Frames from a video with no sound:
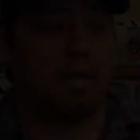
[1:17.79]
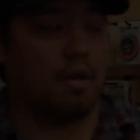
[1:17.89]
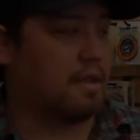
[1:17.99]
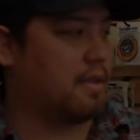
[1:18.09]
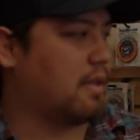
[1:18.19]
You
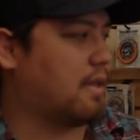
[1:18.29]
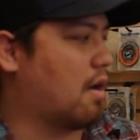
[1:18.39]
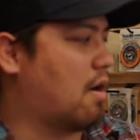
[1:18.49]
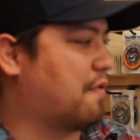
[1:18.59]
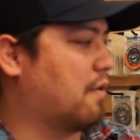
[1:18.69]
know, I think that they
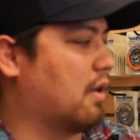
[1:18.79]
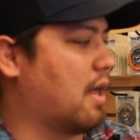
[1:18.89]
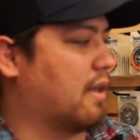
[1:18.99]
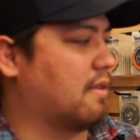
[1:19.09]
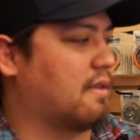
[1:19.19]
offer a
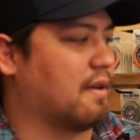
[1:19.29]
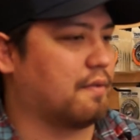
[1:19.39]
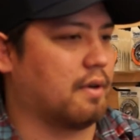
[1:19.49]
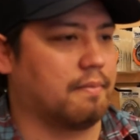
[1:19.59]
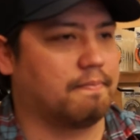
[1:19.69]
lot of
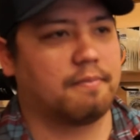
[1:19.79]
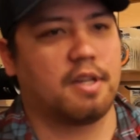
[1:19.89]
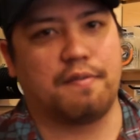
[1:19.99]
different